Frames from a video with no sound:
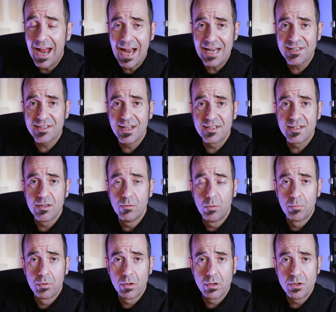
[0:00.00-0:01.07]
assets that will
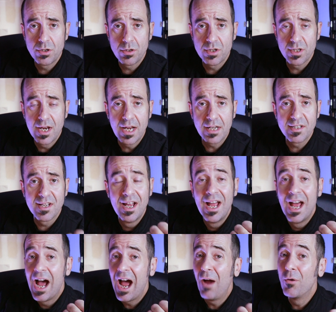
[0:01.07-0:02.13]
produce you snakes.
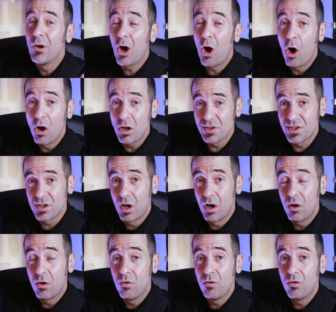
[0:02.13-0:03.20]
I would
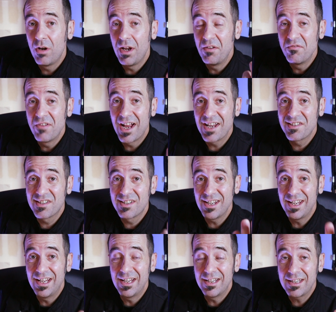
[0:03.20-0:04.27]
also invest
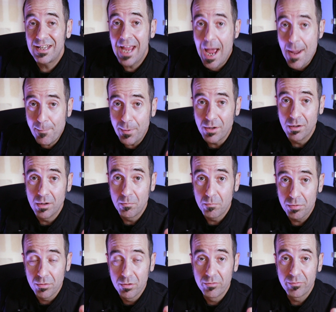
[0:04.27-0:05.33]
in capital
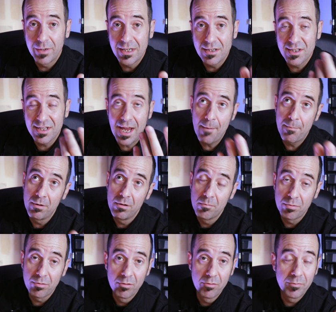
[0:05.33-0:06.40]
improvements,
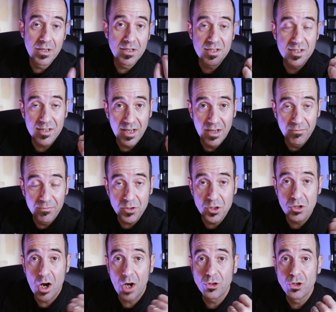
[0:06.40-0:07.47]

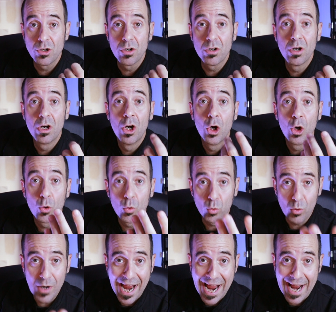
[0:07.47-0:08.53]
infrastructure,
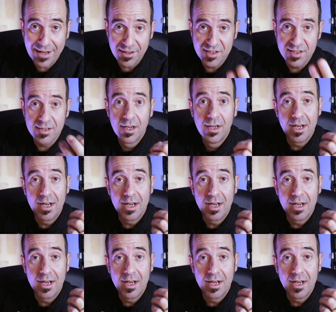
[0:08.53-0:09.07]
racks,